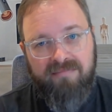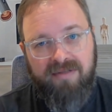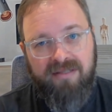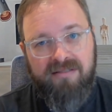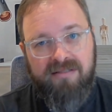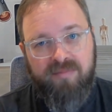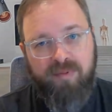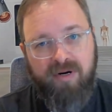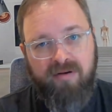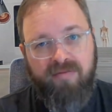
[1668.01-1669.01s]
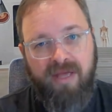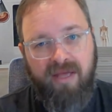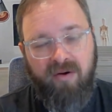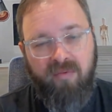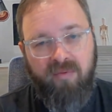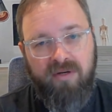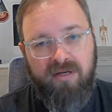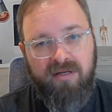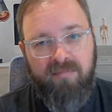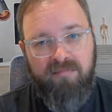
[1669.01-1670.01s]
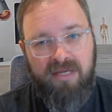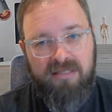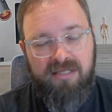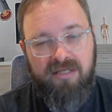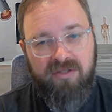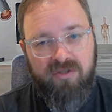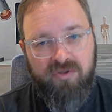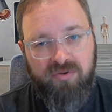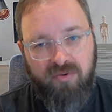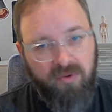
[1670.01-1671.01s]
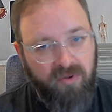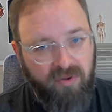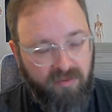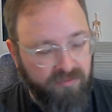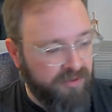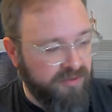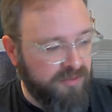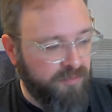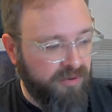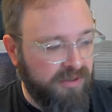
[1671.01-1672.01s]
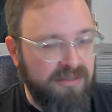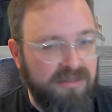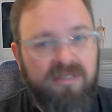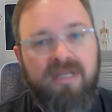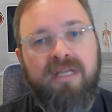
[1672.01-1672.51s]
And yeah, this yeah. is part of how we're going to maintain control over our subordinates